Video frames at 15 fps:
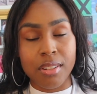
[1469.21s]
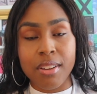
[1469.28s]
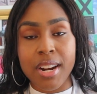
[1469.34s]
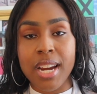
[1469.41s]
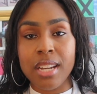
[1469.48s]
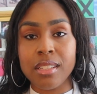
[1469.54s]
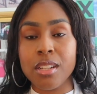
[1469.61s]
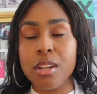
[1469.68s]
All
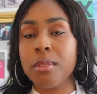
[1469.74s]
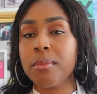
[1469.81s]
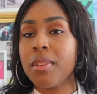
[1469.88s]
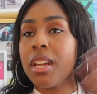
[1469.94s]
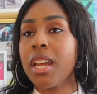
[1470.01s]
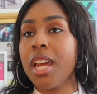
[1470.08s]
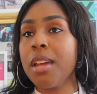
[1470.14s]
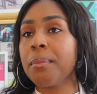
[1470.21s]
right. So
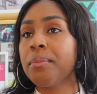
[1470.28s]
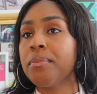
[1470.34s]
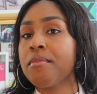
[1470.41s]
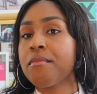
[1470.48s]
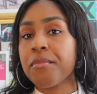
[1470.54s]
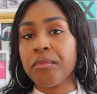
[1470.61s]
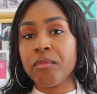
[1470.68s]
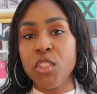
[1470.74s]
again,
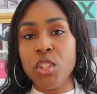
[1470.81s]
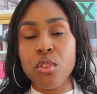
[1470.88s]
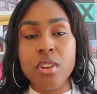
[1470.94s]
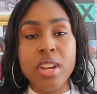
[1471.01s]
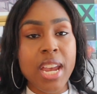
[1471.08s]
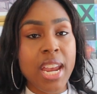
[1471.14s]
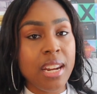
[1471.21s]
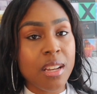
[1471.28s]

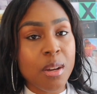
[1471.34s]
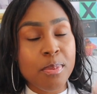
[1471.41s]
create